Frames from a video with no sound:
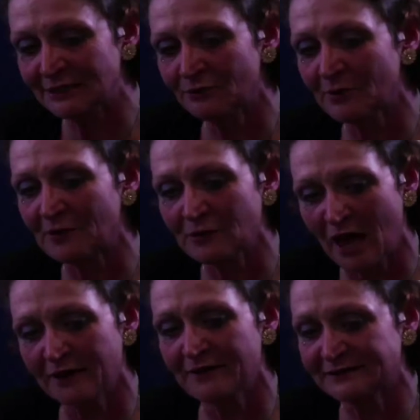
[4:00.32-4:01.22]
deal with a
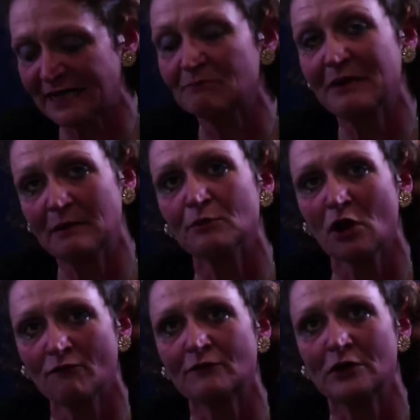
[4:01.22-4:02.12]
lot of the same
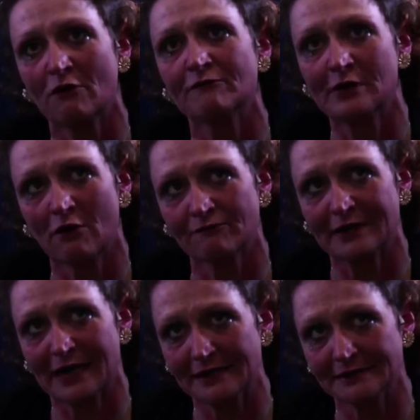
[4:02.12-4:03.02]
people over and over and over
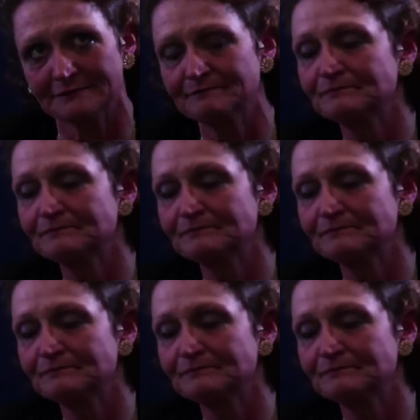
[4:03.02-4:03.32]
again.